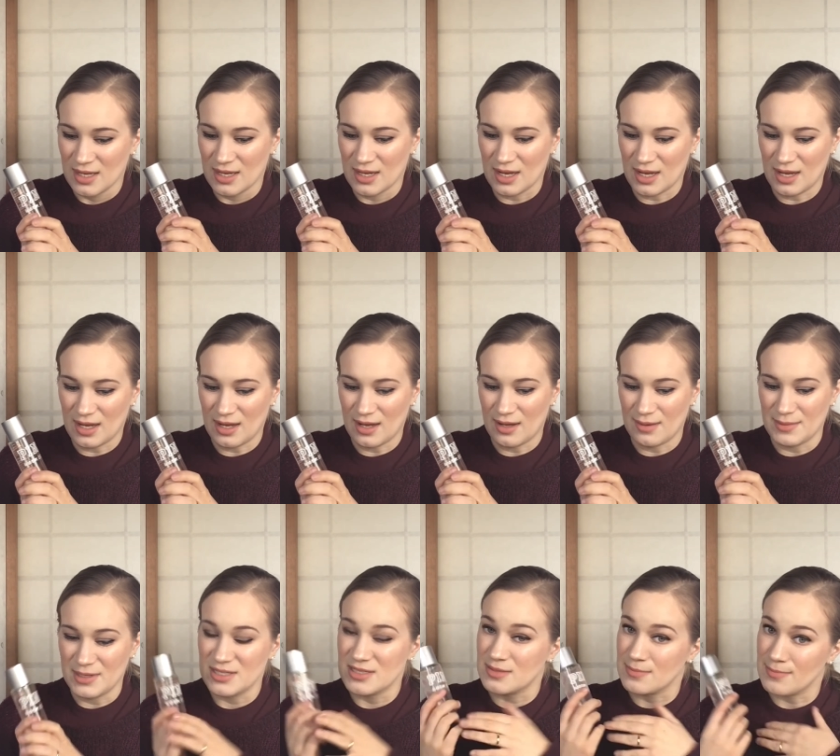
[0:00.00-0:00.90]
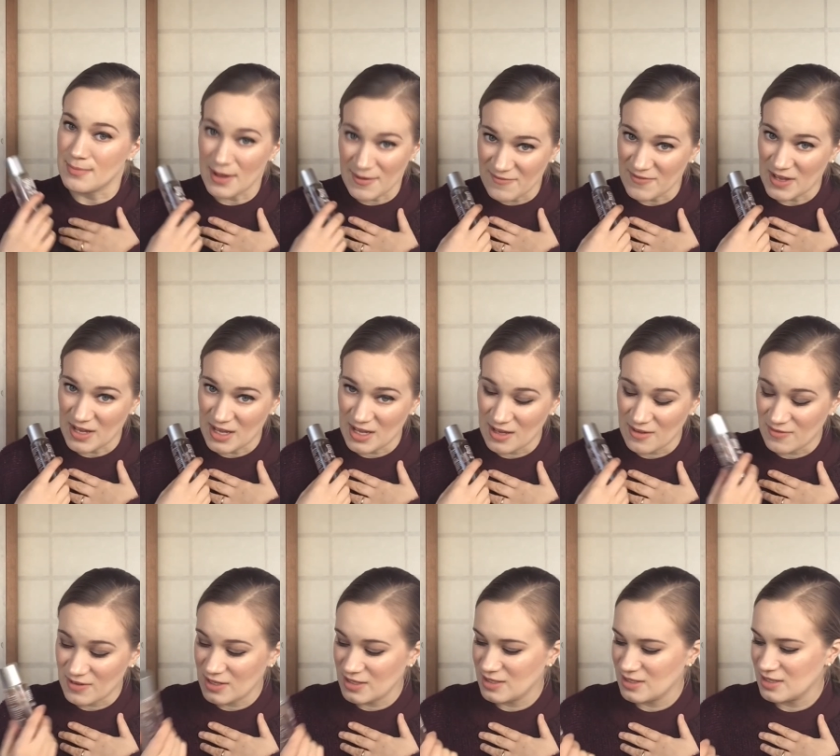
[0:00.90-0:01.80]
It's my fave.
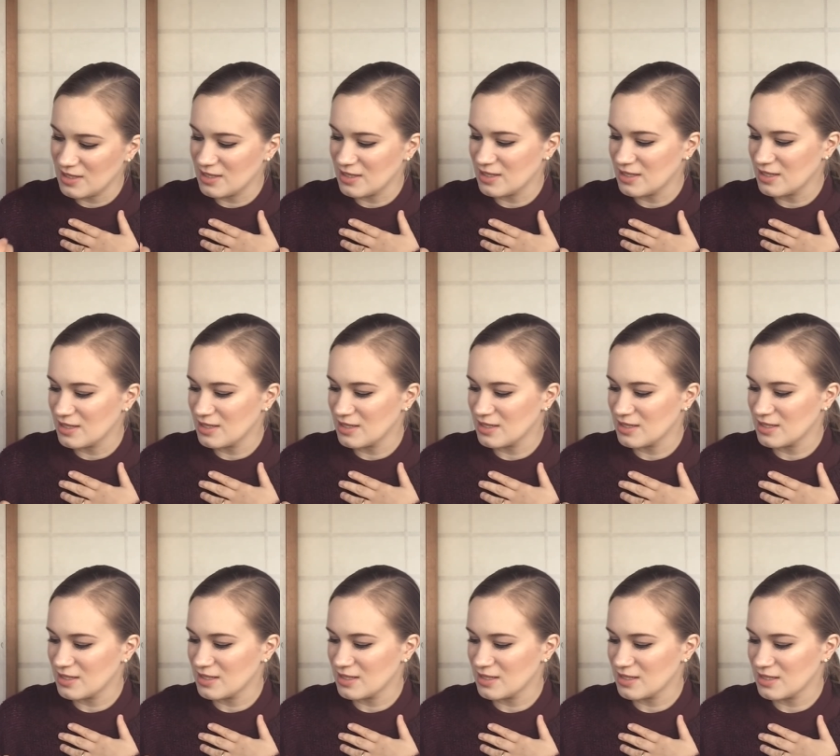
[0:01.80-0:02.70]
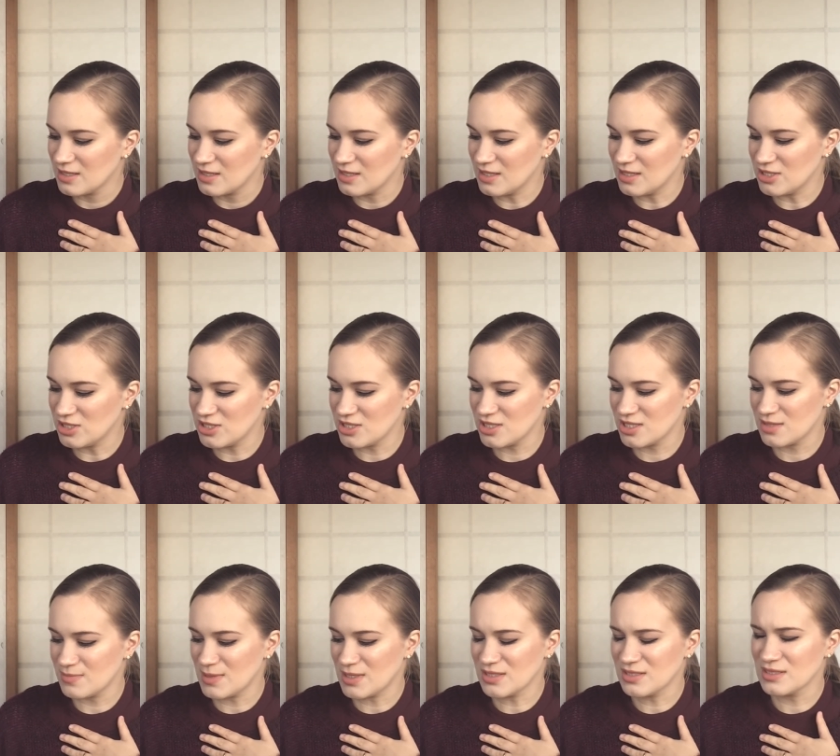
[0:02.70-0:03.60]
It just
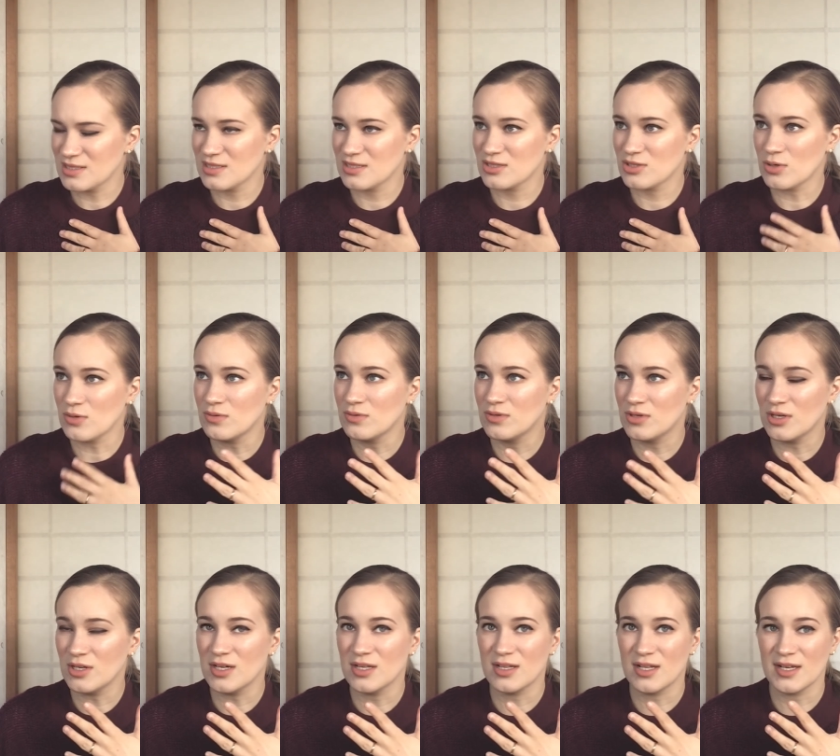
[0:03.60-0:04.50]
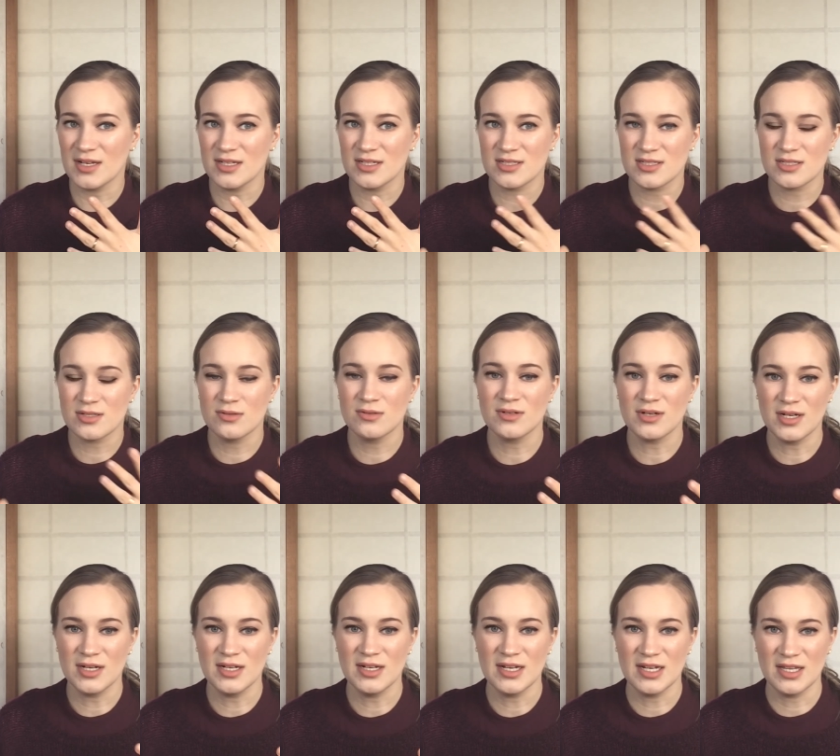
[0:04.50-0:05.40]
smells so good. Like, it's so
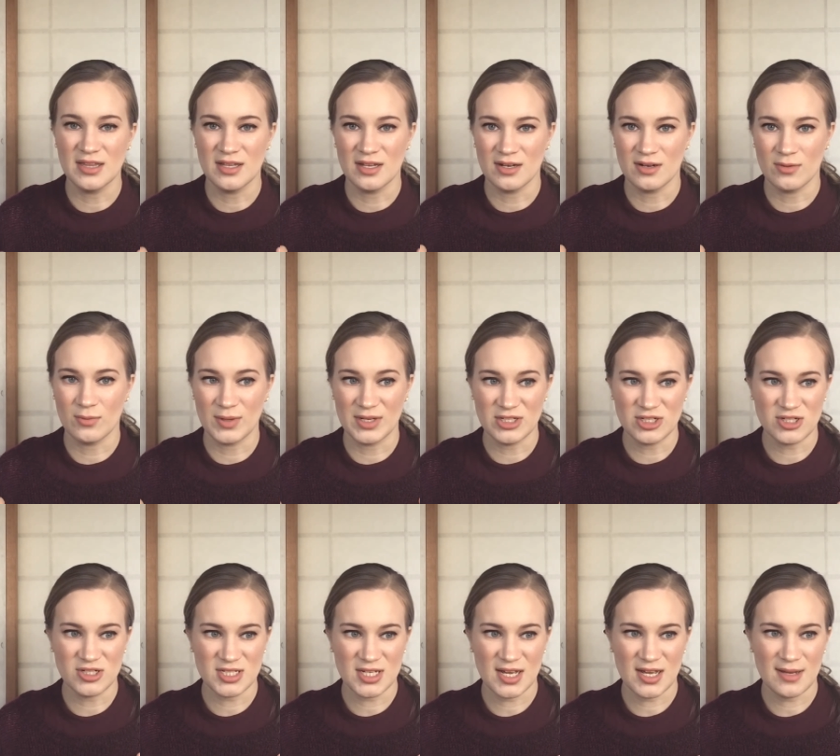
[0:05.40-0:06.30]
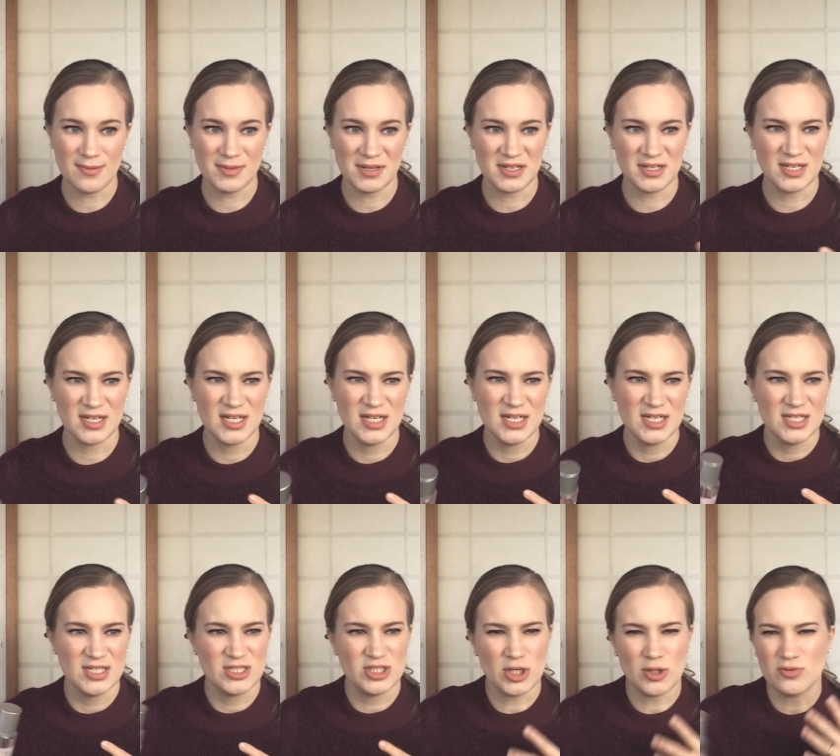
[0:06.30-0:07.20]
good in the wintertime. Like,
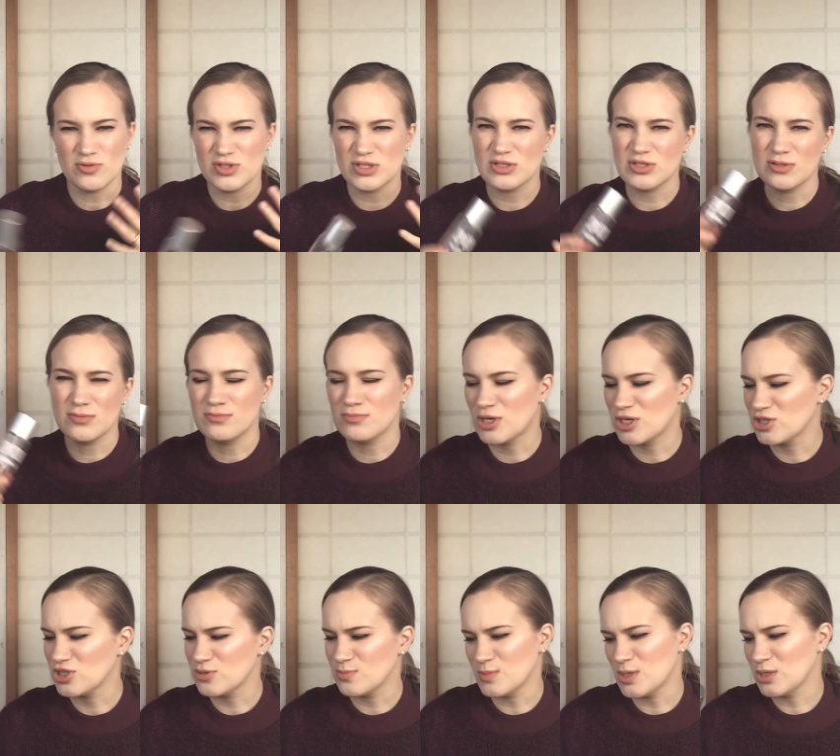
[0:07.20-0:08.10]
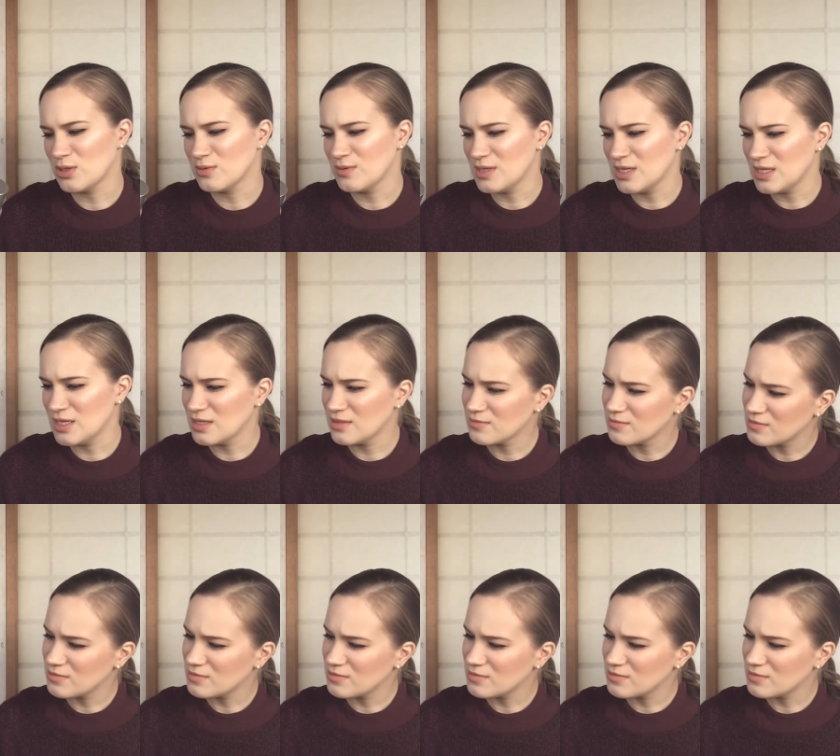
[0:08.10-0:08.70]
toasted marshmallowy.